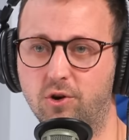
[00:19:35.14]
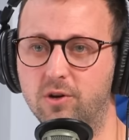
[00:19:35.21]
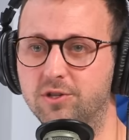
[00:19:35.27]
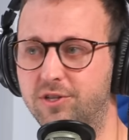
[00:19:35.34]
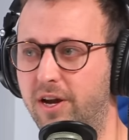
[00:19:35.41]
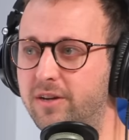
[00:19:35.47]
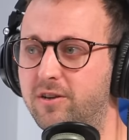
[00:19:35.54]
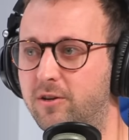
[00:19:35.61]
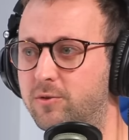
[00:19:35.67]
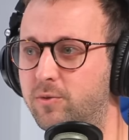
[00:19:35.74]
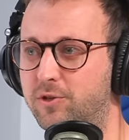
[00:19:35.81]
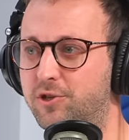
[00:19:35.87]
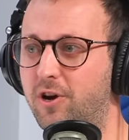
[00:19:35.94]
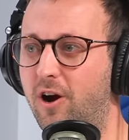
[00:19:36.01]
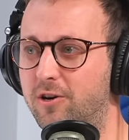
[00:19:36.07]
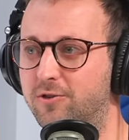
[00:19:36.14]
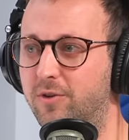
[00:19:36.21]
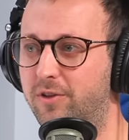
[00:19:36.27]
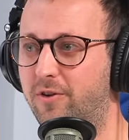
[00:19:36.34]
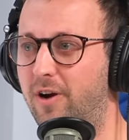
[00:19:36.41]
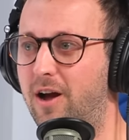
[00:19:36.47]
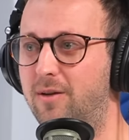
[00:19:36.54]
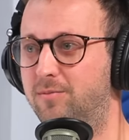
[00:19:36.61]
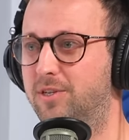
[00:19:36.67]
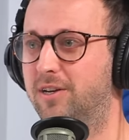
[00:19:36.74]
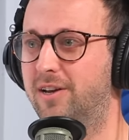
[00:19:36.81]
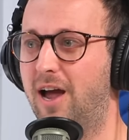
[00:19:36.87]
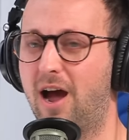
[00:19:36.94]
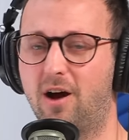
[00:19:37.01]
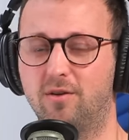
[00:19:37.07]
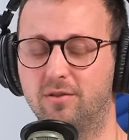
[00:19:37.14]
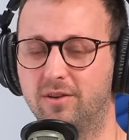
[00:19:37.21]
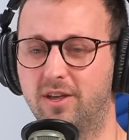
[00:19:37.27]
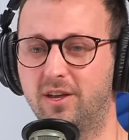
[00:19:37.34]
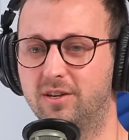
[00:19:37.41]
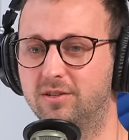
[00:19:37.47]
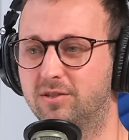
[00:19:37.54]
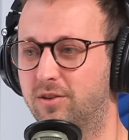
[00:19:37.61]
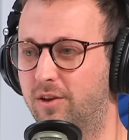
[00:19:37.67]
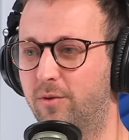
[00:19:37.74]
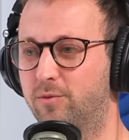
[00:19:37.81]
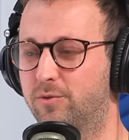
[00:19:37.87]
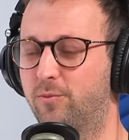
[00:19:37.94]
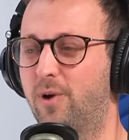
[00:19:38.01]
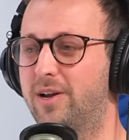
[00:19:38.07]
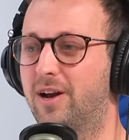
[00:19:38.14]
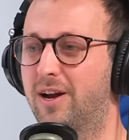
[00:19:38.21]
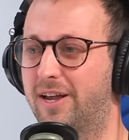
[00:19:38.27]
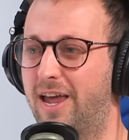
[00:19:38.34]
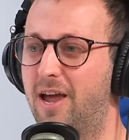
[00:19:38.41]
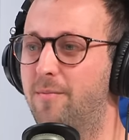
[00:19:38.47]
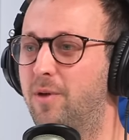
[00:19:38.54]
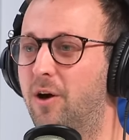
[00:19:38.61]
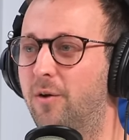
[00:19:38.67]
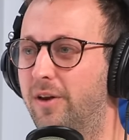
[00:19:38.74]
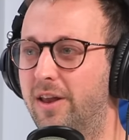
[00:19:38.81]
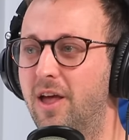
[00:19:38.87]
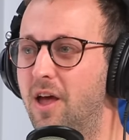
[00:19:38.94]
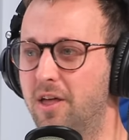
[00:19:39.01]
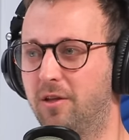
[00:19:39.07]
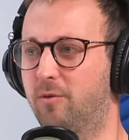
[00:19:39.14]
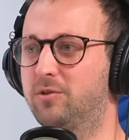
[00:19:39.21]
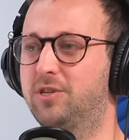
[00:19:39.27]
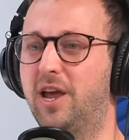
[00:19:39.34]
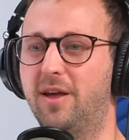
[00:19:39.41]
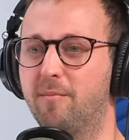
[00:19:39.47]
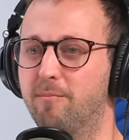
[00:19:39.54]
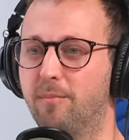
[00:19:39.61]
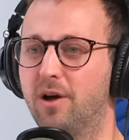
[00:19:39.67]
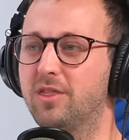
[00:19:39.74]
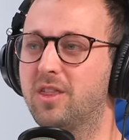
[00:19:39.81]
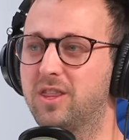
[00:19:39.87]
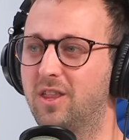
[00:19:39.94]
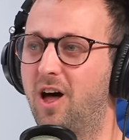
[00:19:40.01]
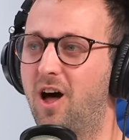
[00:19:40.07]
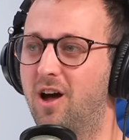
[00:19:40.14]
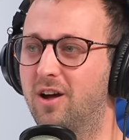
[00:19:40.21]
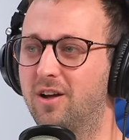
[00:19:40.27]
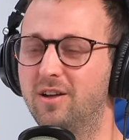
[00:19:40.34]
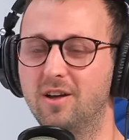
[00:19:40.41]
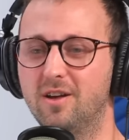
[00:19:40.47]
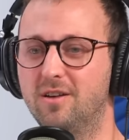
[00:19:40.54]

George Santos was charged with crimes and now he's he was went on Cameo and there was a month-long